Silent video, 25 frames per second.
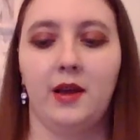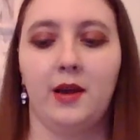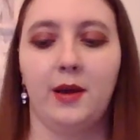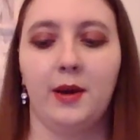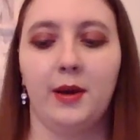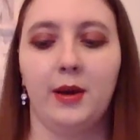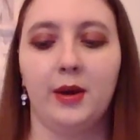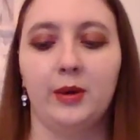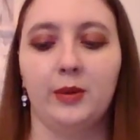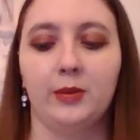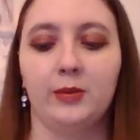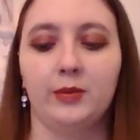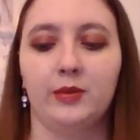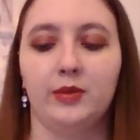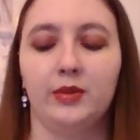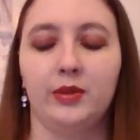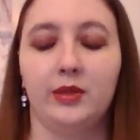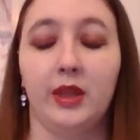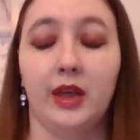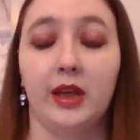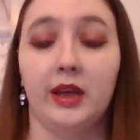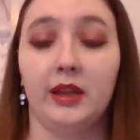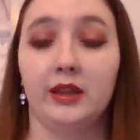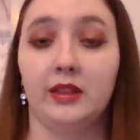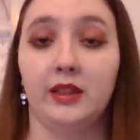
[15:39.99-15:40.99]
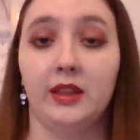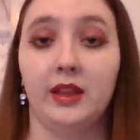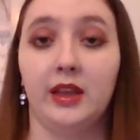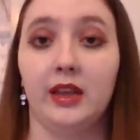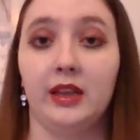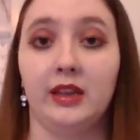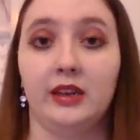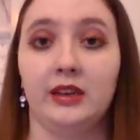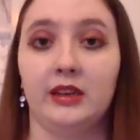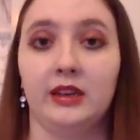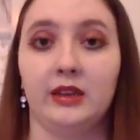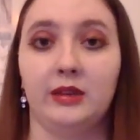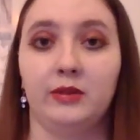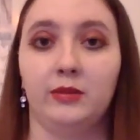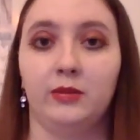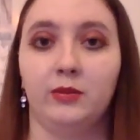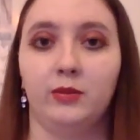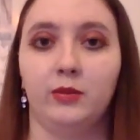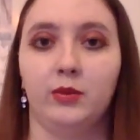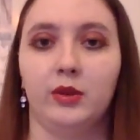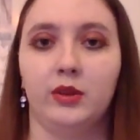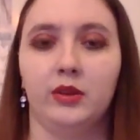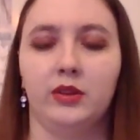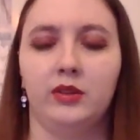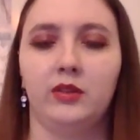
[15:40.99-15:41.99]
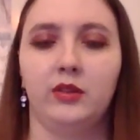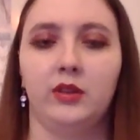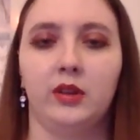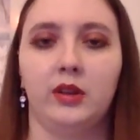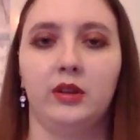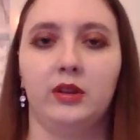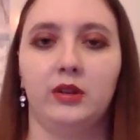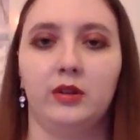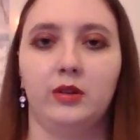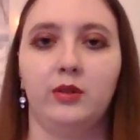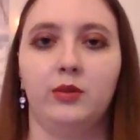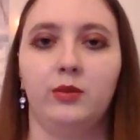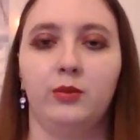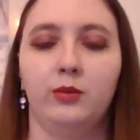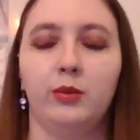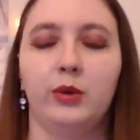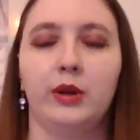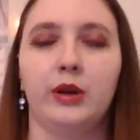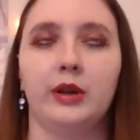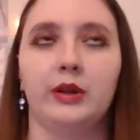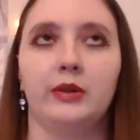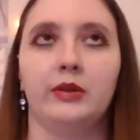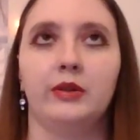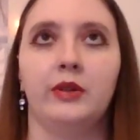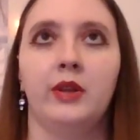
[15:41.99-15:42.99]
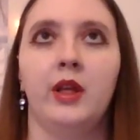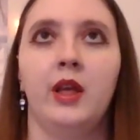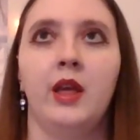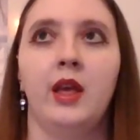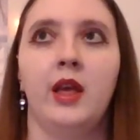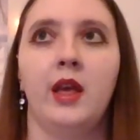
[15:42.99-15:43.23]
um, that the ending was done well